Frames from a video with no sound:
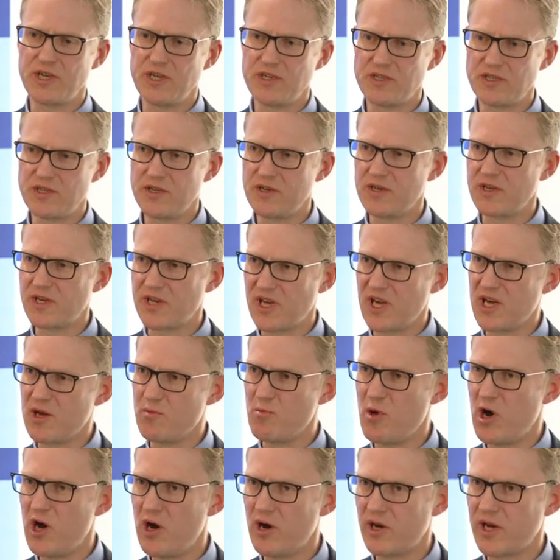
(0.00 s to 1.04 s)
in certain key
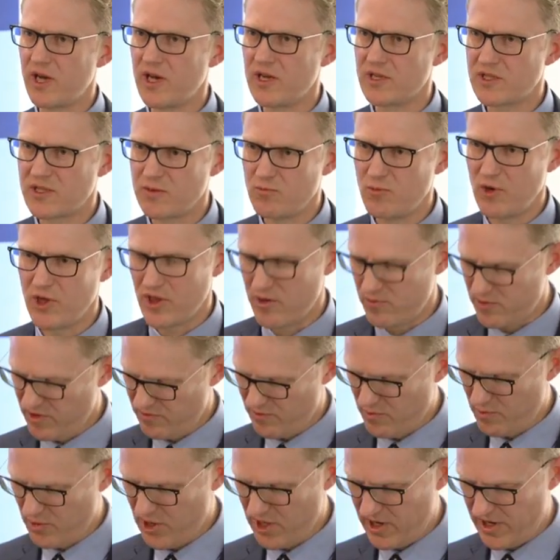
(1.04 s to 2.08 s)
markets and one that
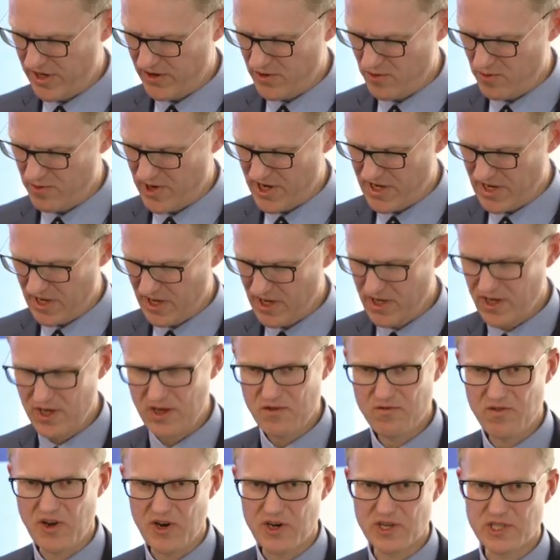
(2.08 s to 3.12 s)
we've applied already
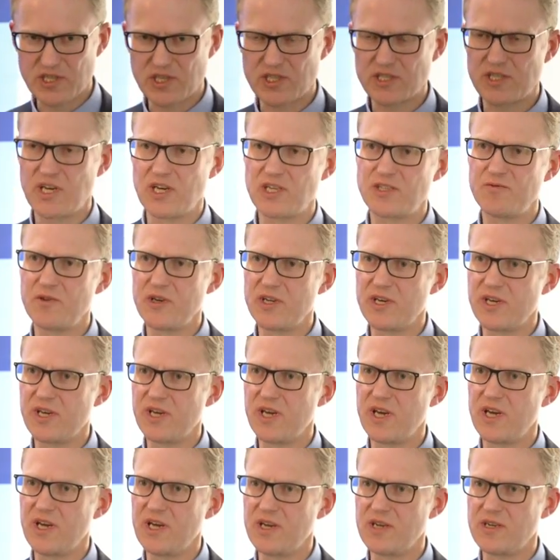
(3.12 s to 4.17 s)
very successfully
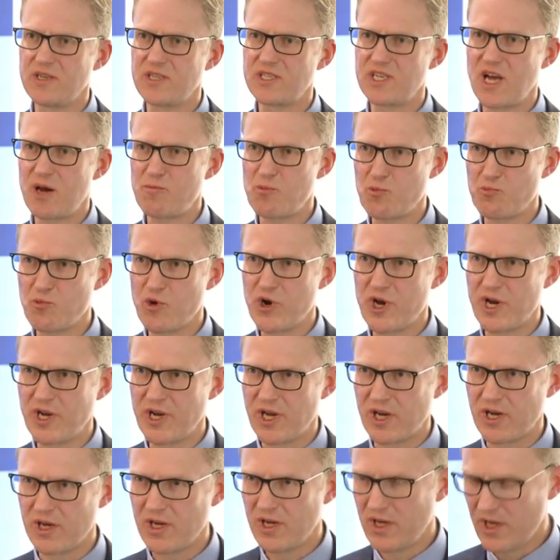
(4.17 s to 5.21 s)
in salmon
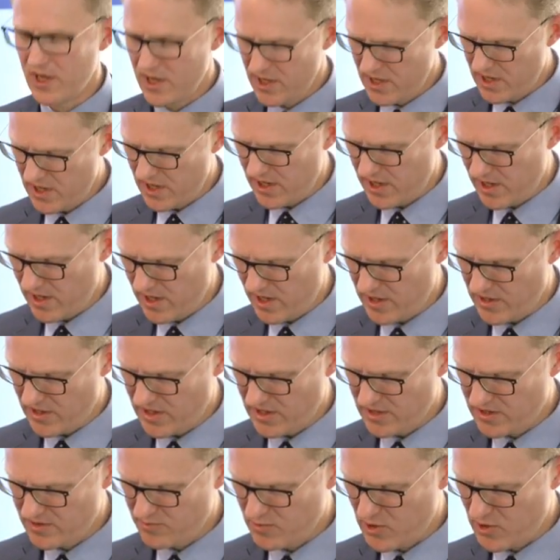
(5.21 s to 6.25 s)
breeding. Uh, and it's